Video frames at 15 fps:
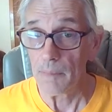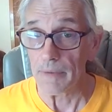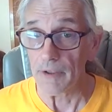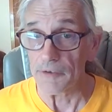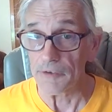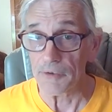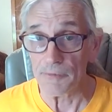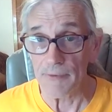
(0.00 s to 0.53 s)

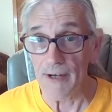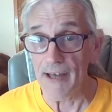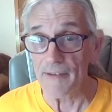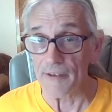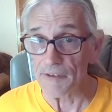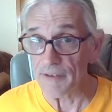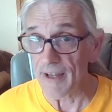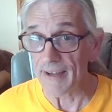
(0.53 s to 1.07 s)
Because your
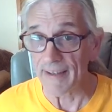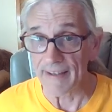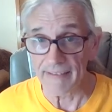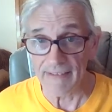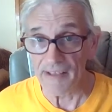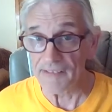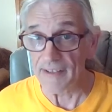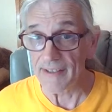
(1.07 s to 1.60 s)
Father
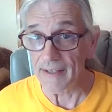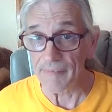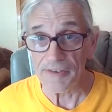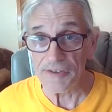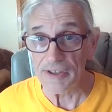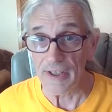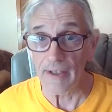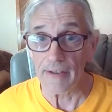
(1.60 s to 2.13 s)
doesn't have a
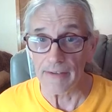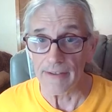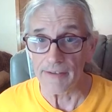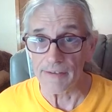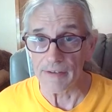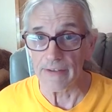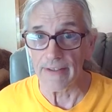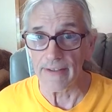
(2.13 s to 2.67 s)

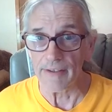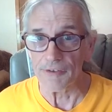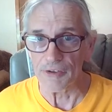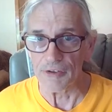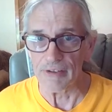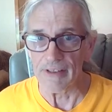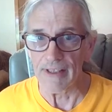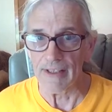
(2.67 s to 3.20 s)
checklist looking at
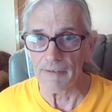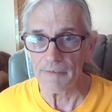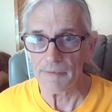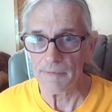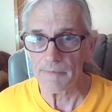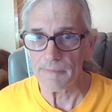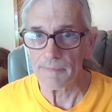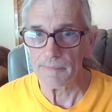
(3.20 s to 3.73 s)
your life.
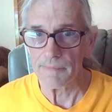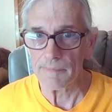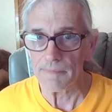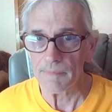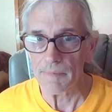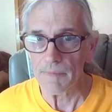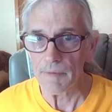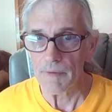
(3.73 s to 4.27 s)

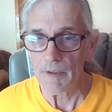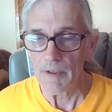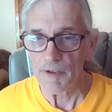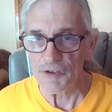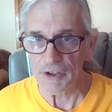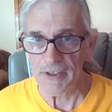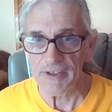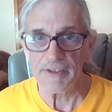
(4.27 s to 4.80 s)

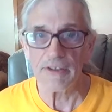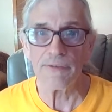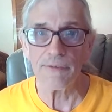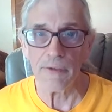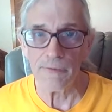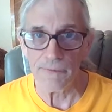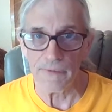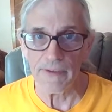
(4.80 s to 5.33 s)
Jesus
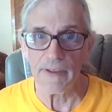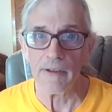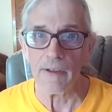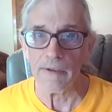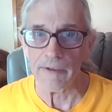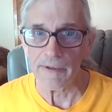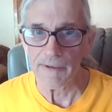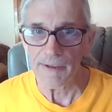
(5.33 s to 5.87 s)

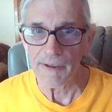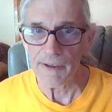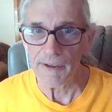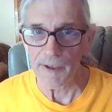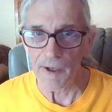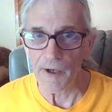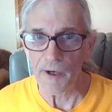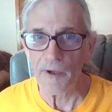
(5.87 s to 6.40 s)
fulfilled
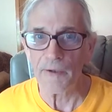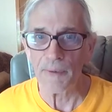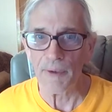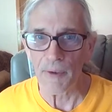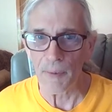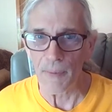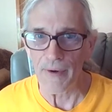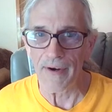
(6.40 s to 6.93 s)
all the
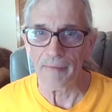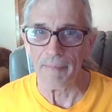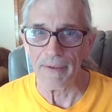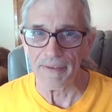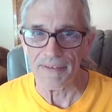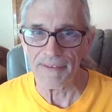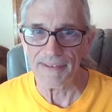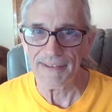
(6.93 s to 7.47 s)

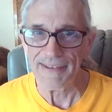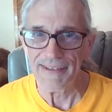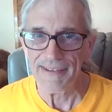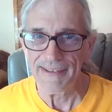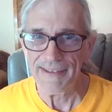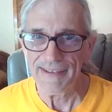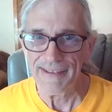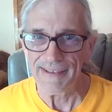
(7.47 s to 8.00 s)
requirements
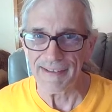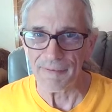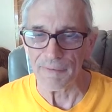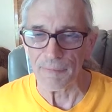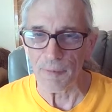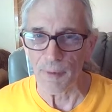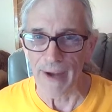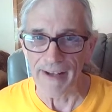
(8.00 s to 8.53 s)
of
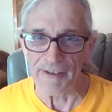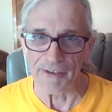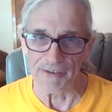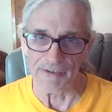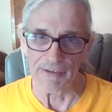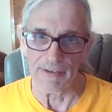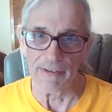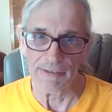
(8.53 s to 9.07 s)

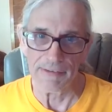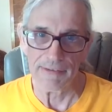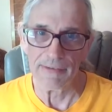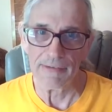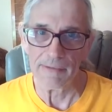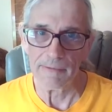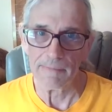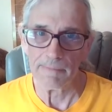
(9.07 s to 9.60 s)
righteousness
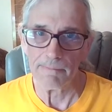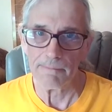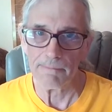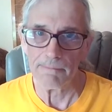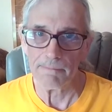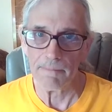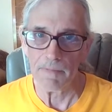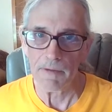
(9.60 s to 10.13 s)

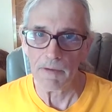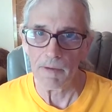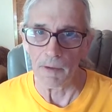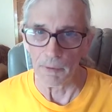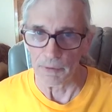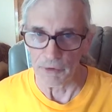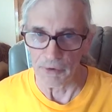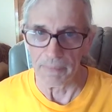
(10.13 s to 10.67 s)

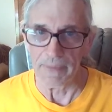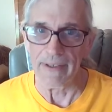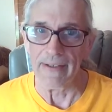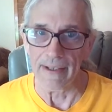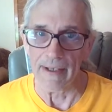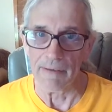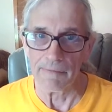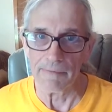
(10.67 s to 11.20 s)
on your
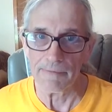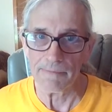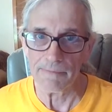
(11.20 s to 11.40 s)
behalf.